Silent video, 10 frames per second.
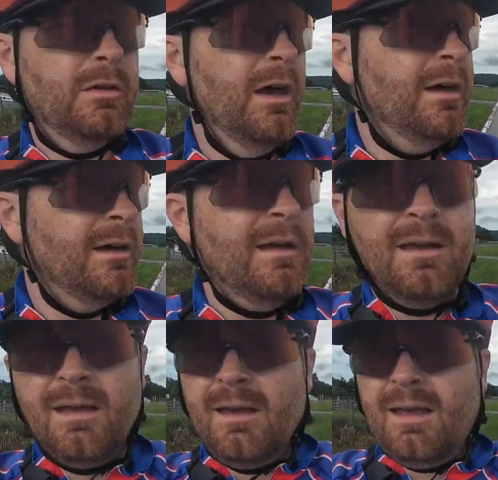
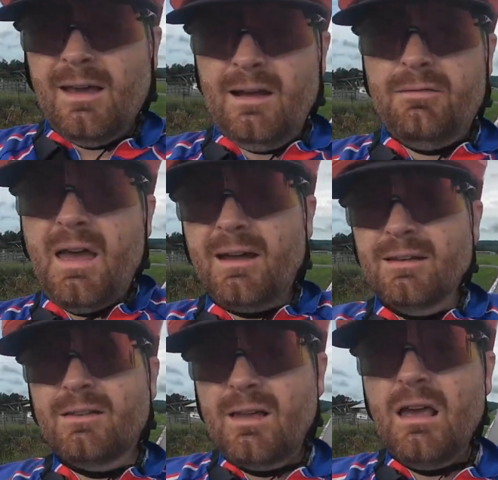And if that
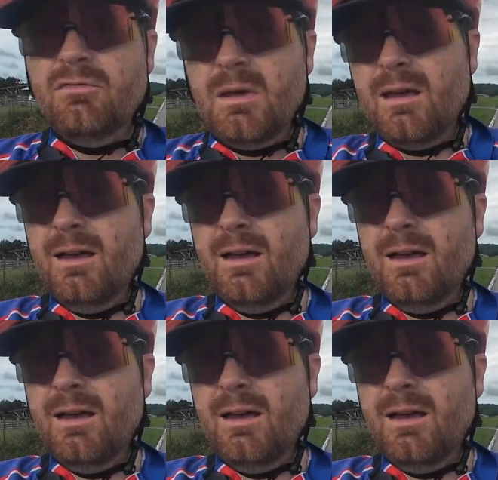can save me